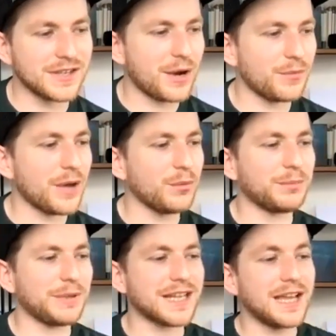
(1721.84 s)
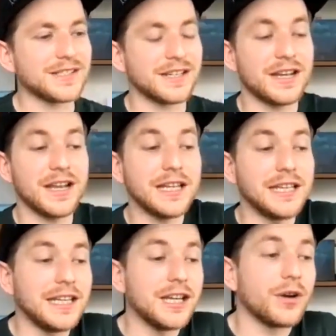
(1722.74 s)
there, there will be days in a, in a
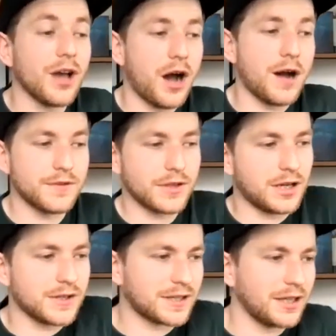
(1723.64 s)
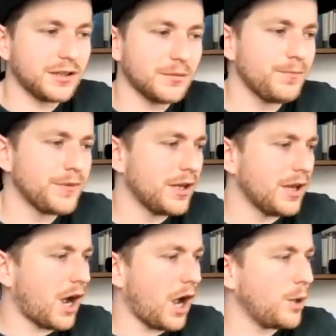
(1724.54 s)
year and a half of the Last Kingdom
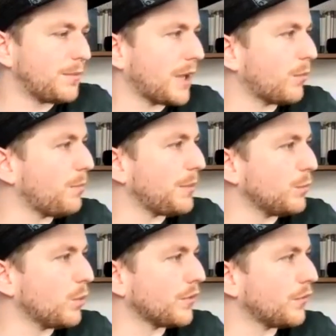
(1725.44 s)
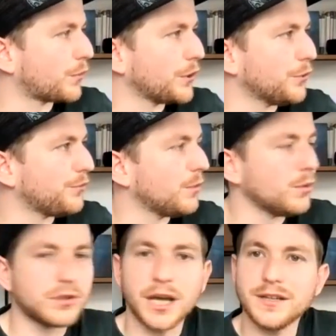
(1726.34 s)
I hope they won't be more than three or four
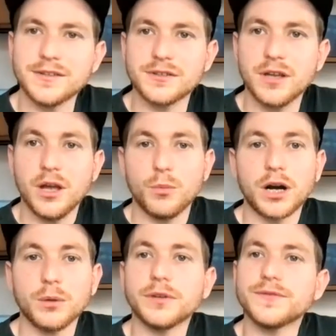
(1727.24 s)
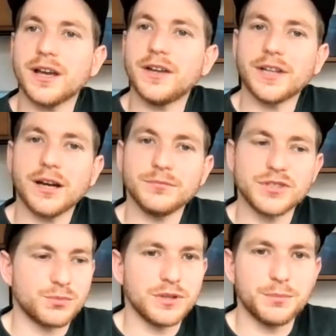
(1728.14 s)
days where I would have turned up
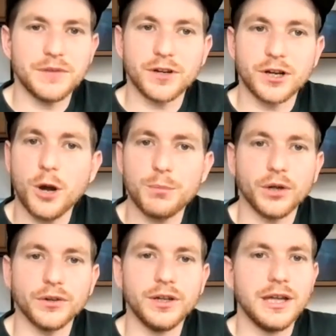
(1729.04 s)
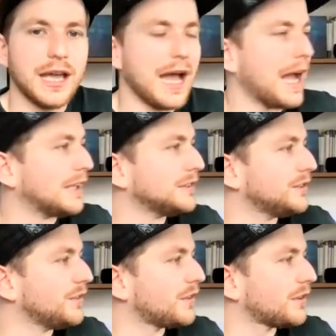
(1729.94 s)
just with a bit of a cob on.
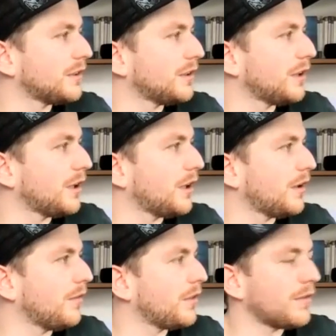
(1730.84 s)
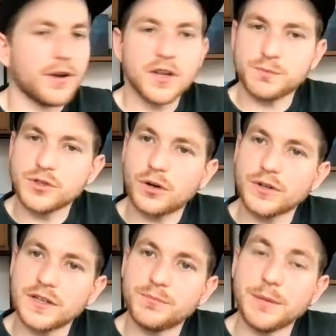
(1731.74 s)
And the vast
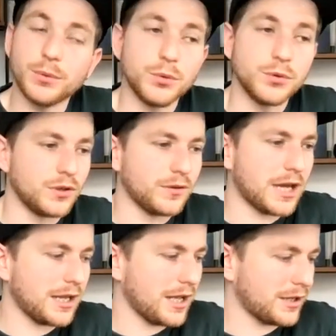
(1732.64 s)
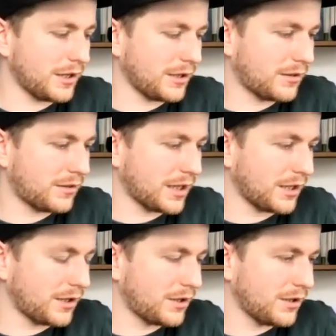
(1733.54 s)
majority of people will do that. And I
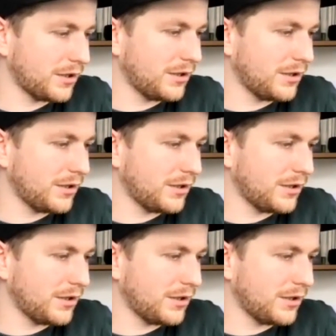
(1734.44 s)
think